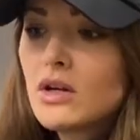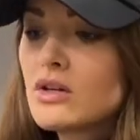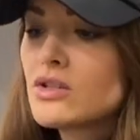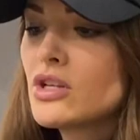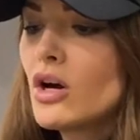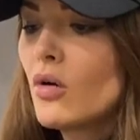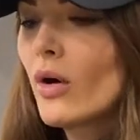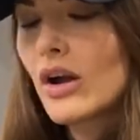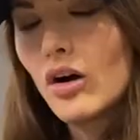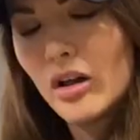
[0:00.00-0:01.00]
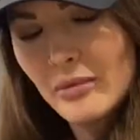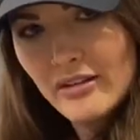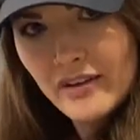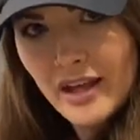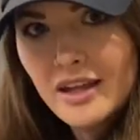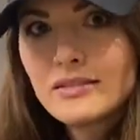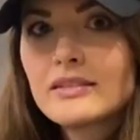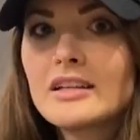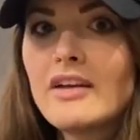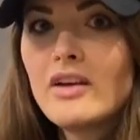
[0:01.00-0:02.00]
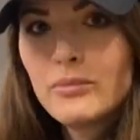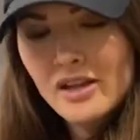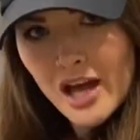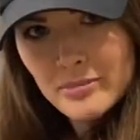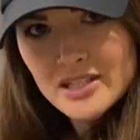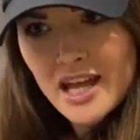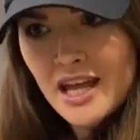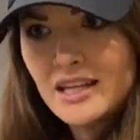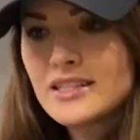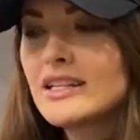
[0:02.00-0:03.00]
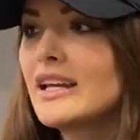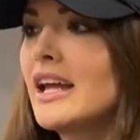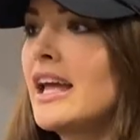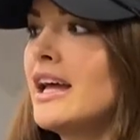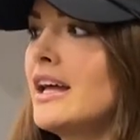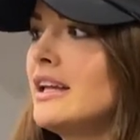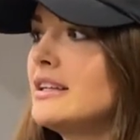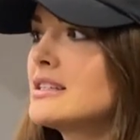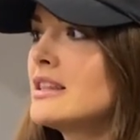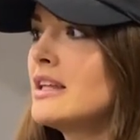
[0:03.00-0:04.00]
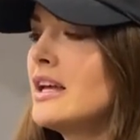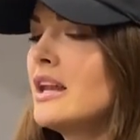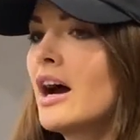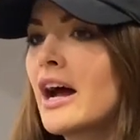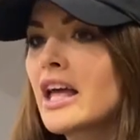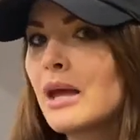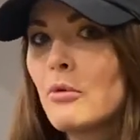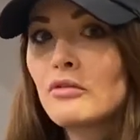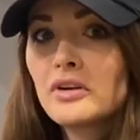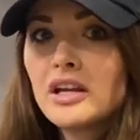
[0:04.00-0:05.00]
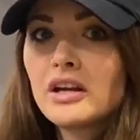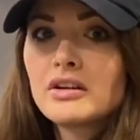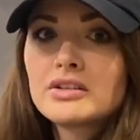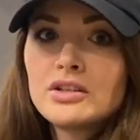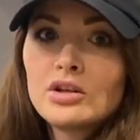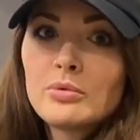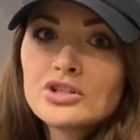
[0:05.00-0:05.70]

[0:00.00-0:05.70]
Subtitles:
So I called my vet, gave him the update, and then I came over here to do a